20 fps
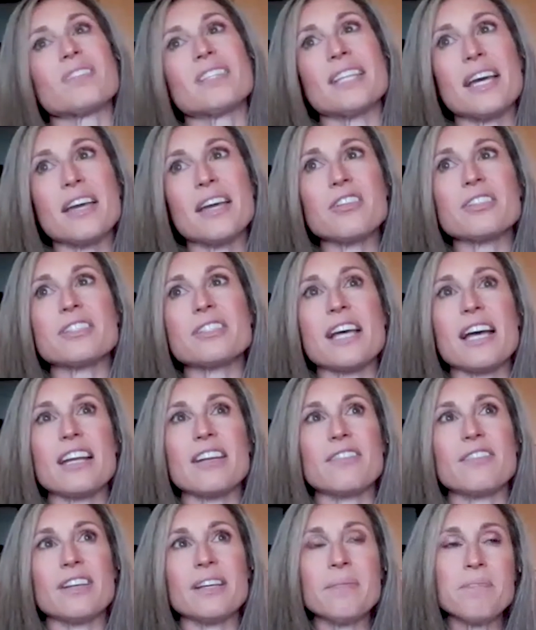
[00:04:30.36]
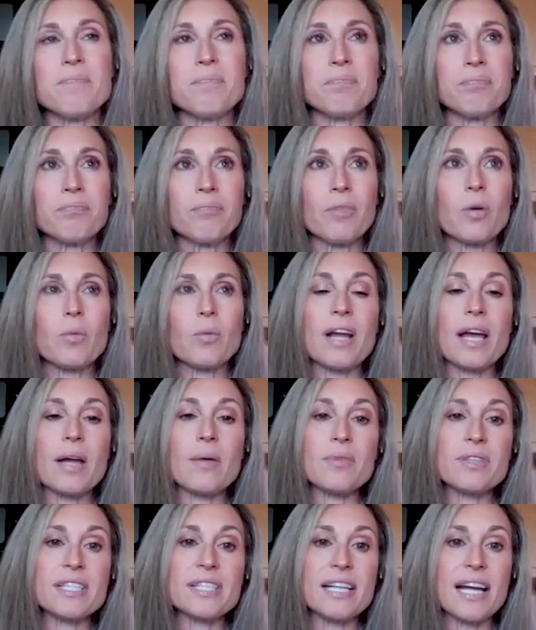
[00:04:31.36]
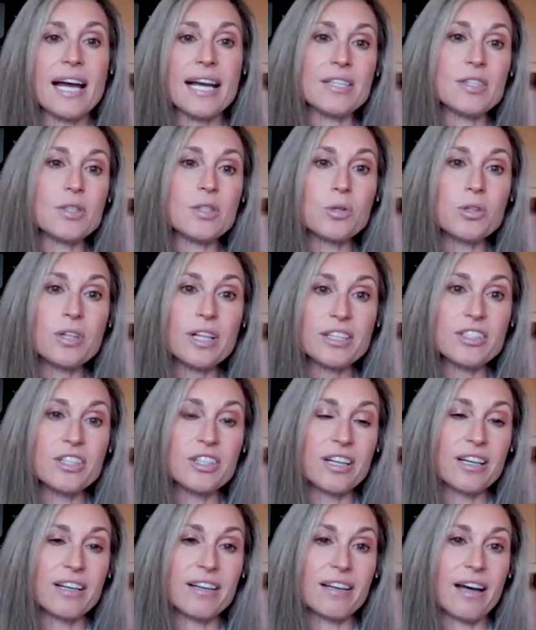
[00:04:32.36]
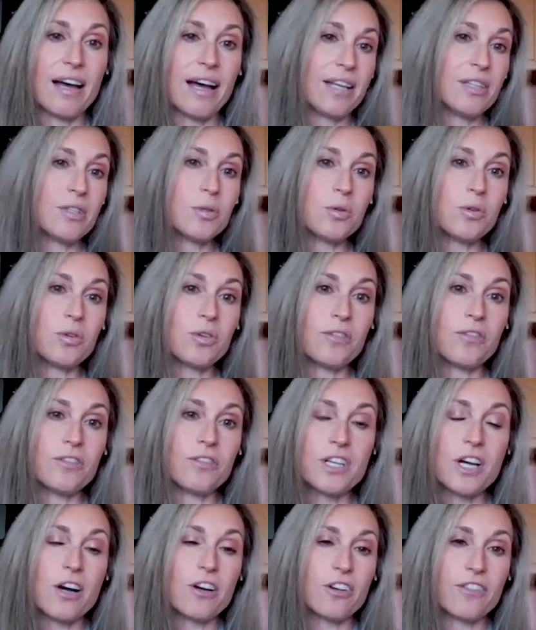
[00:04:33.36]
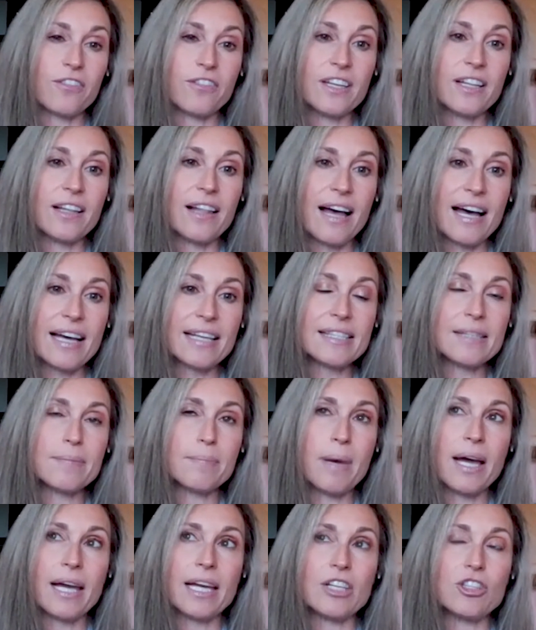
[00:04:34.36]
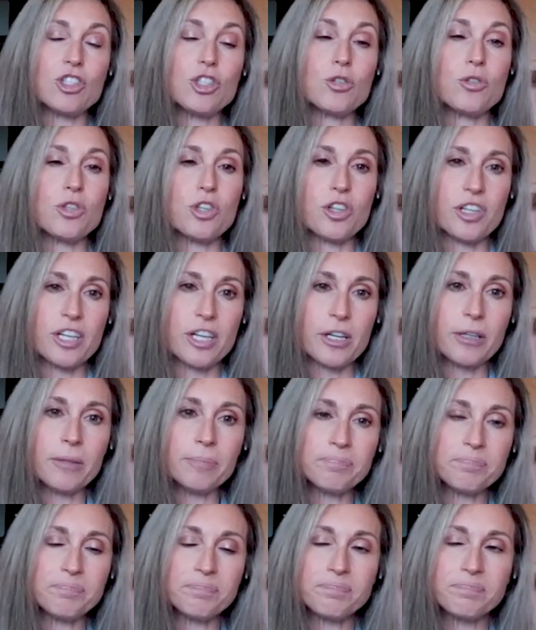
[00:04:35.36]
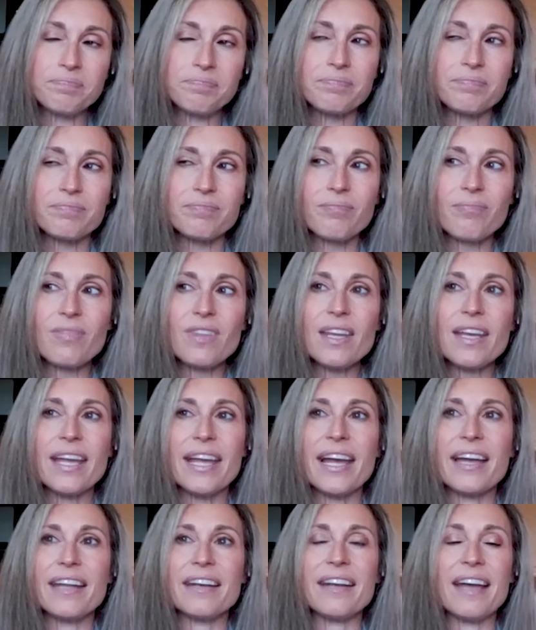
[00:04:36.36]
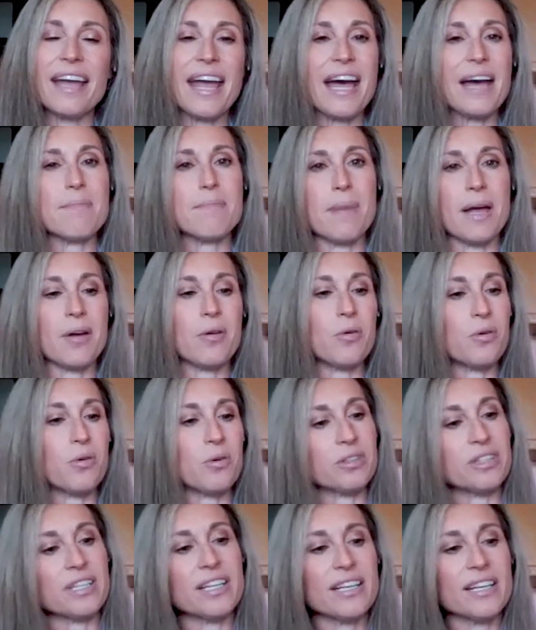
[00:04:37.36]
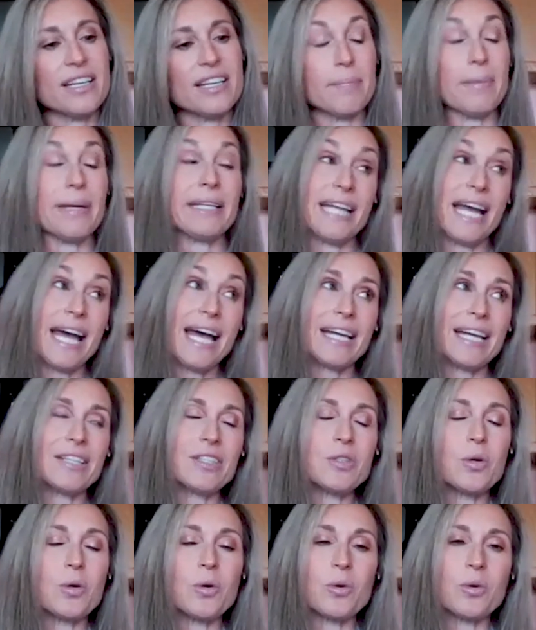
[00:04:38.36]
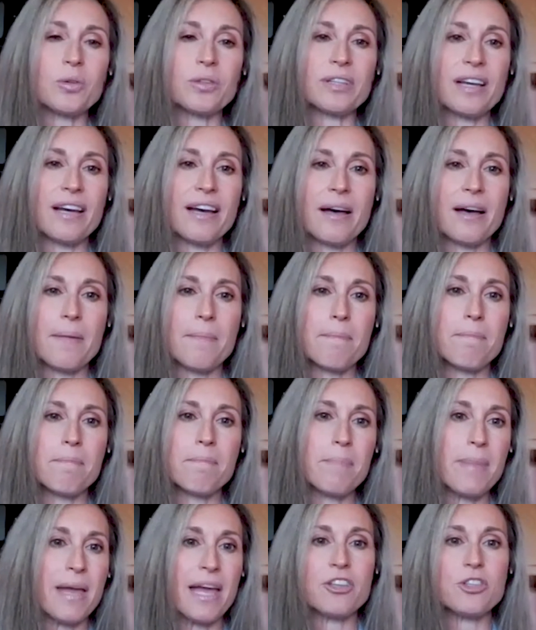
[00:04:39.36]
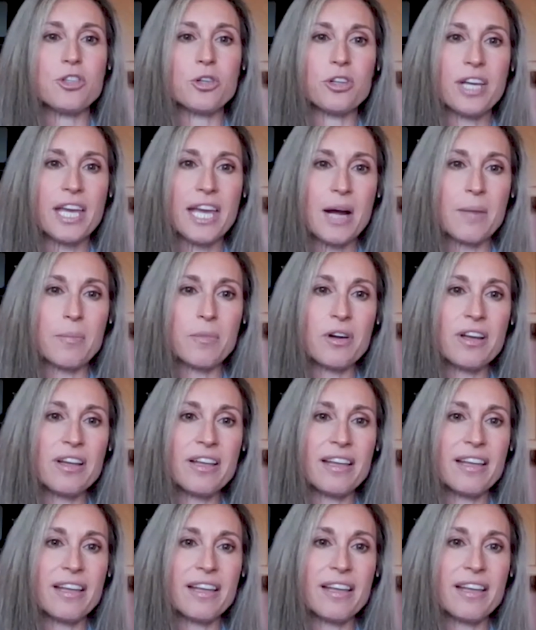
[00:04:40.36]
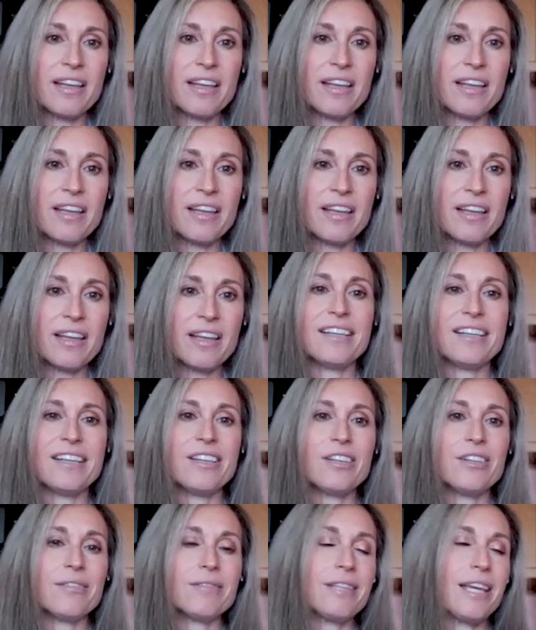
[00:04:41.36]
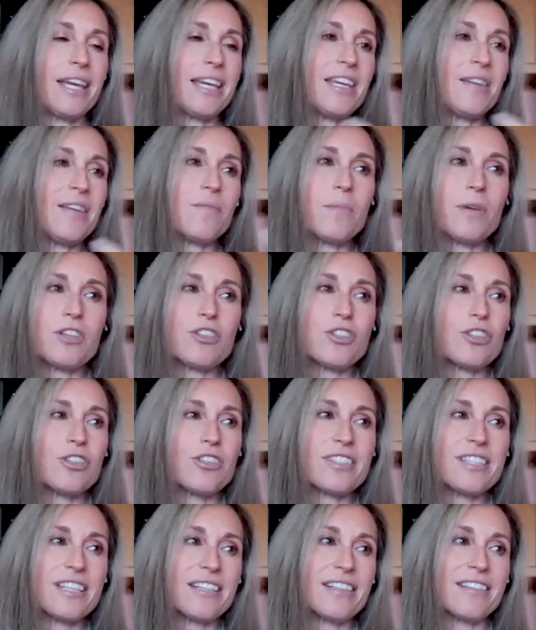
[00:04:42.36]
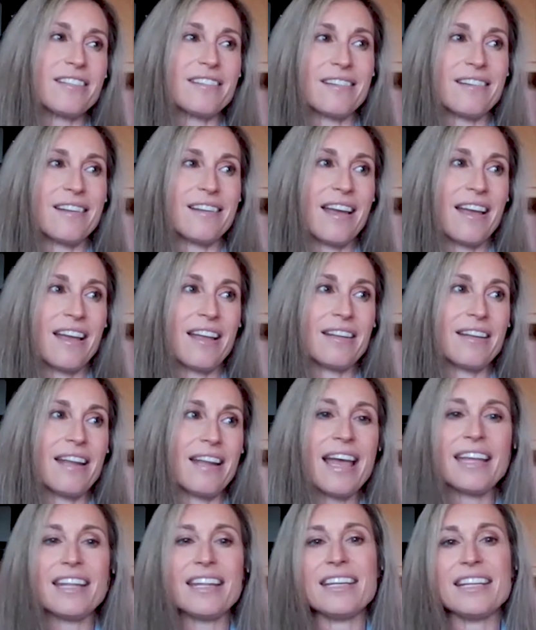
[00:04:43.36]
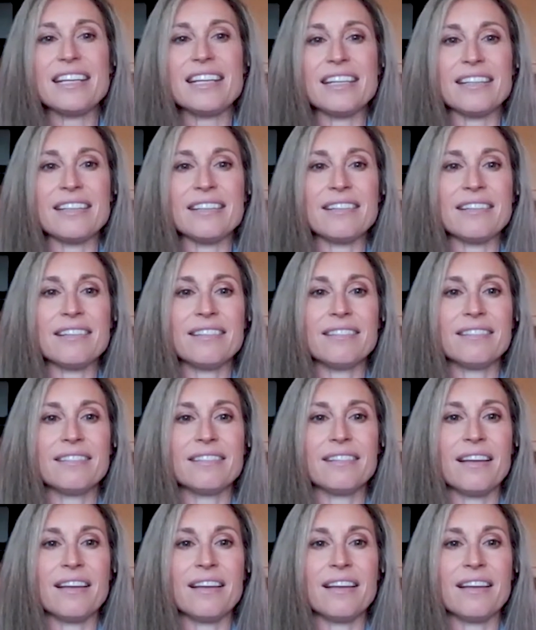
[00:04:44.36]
the other side of it, when I was in high school, I took a high school photography class my junior year. And I had my dad's old manual camera. It was taking pictures and editing